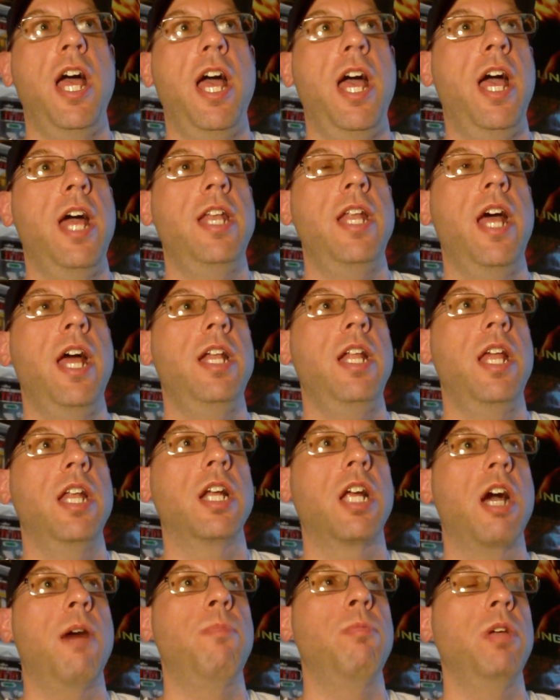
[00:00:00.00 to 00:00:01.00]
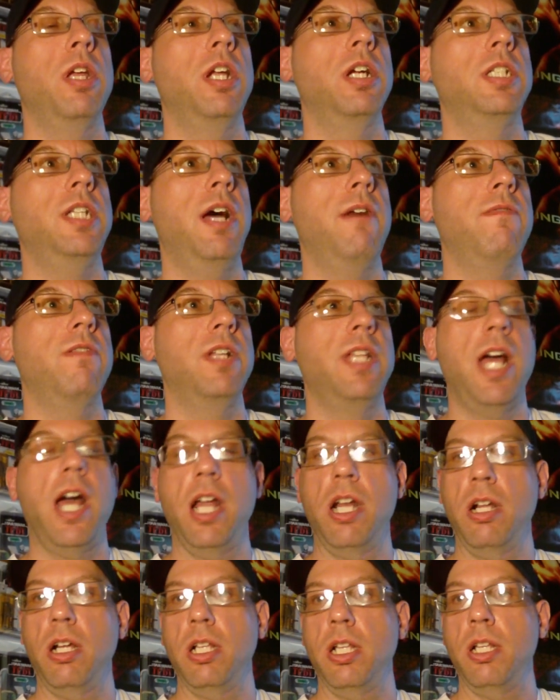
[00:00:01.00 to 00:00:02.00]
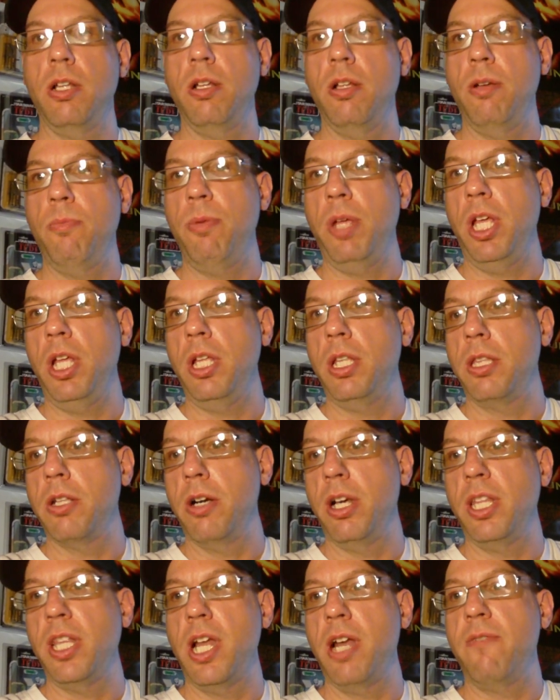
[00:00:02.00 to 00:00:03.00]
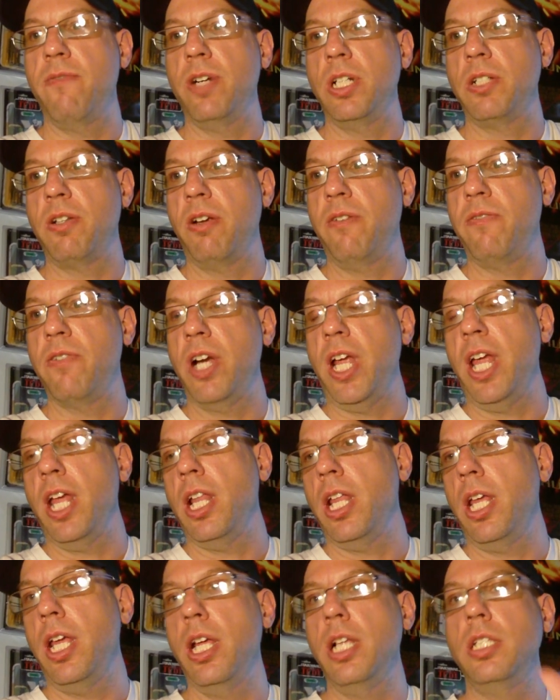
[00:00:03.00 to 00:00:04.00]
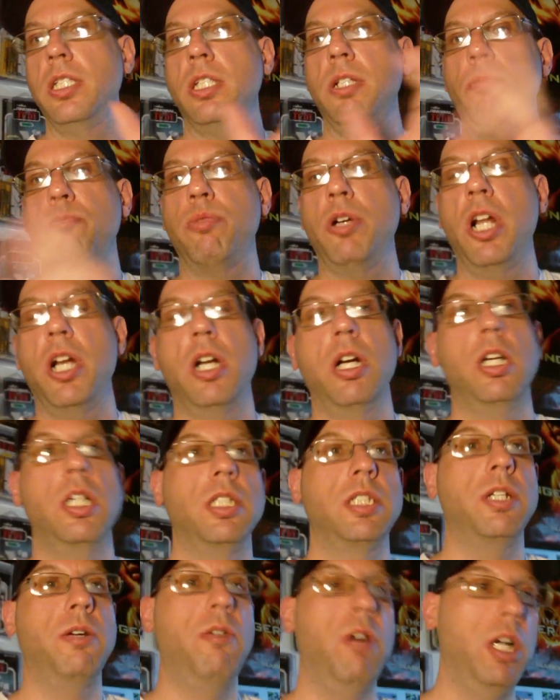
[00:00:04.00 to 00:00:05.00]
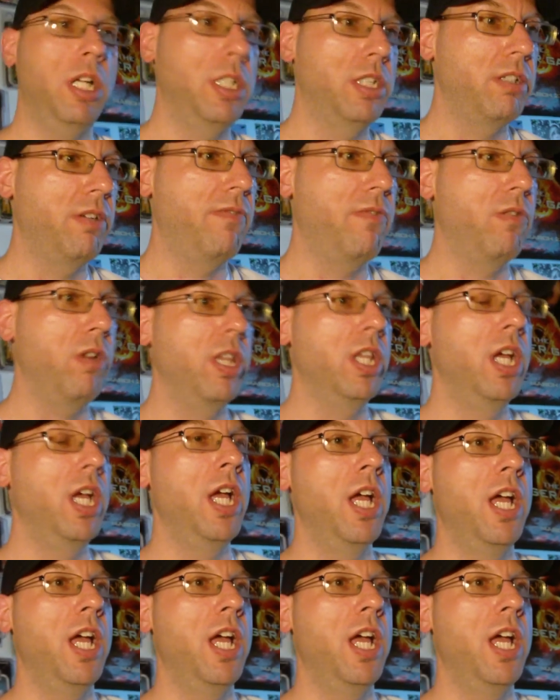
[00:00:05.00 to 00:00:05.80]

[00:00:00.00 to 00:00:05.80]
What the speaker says: and then in a couple years after that it'll be 30th anniversary for Aliens and Predator and so on and so forth.